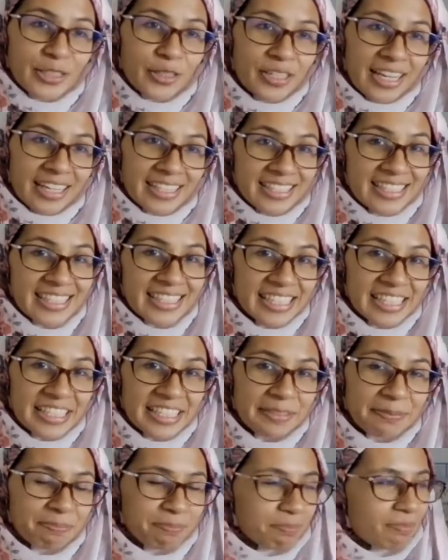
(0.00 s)
As you can
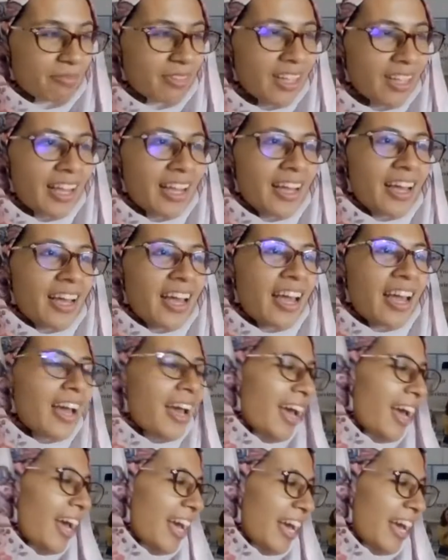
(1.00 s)
see,
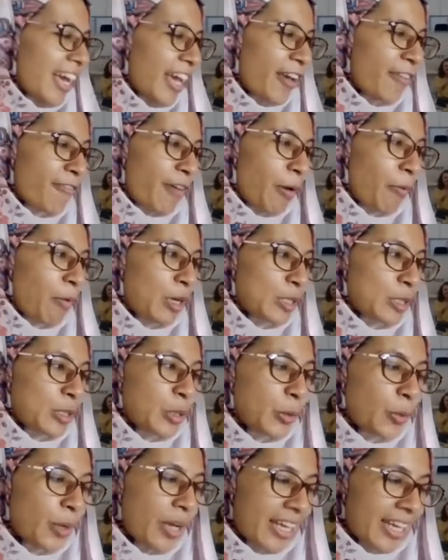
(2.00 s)
if I
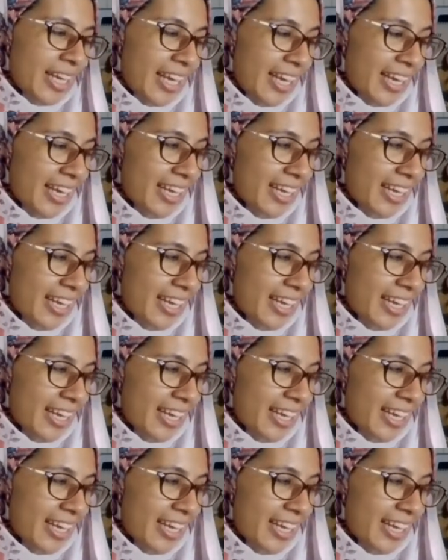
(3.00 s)
was doing